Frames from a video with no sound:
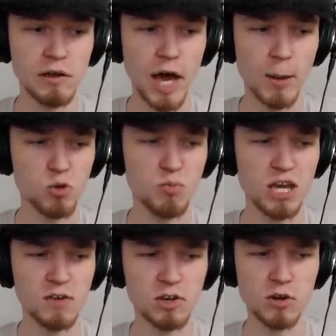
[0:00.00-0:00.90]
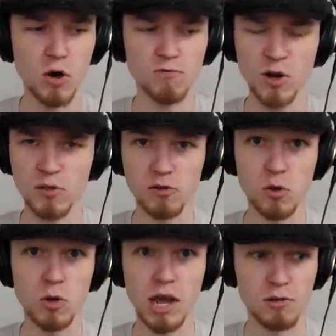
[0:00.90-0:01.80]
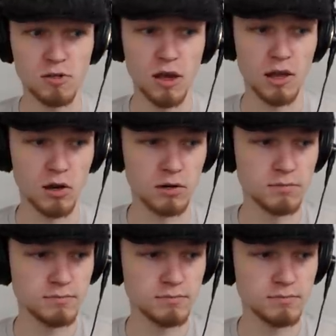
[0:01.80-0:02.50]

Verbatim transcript: I will speak of it no further to an outsider.